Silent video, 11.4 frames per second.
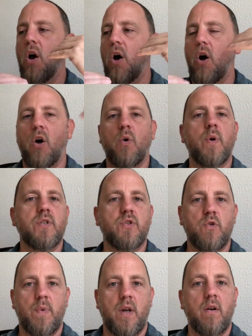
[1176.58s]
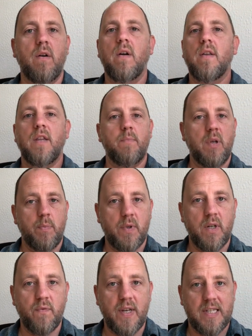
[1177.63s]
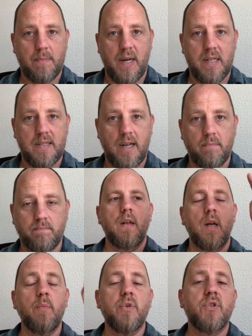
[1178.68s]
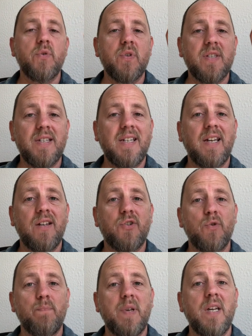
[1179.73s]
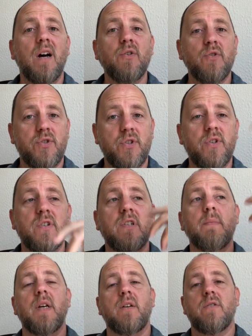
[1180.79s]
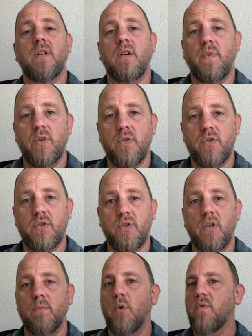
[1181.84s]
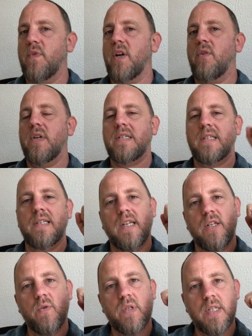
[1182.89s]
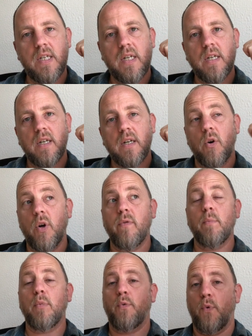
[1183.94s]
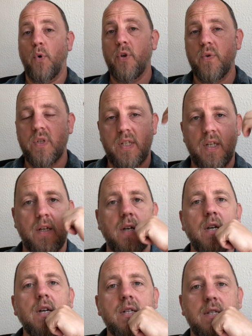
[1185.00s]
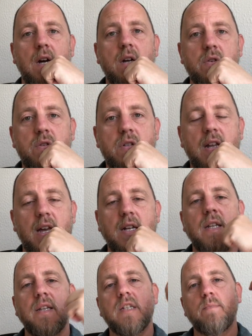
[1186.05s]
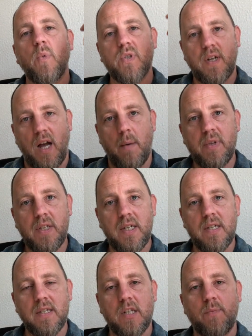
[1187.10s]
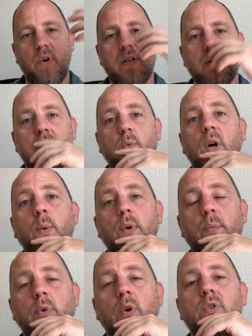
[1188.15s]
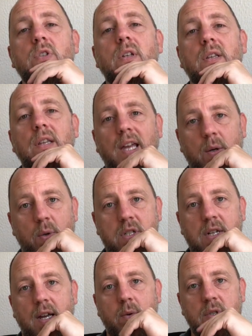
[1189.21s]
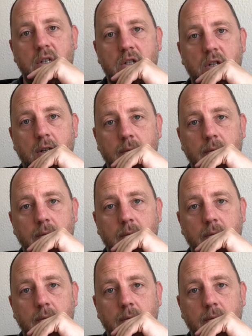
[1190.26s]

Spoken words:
always do better than people in a fixed mindset. Number 2, seeking to be understood, to make yourself understood more vigorously than you seek, or even before you seek to understand. And this most commonly is expressed in the way we approach language acquisition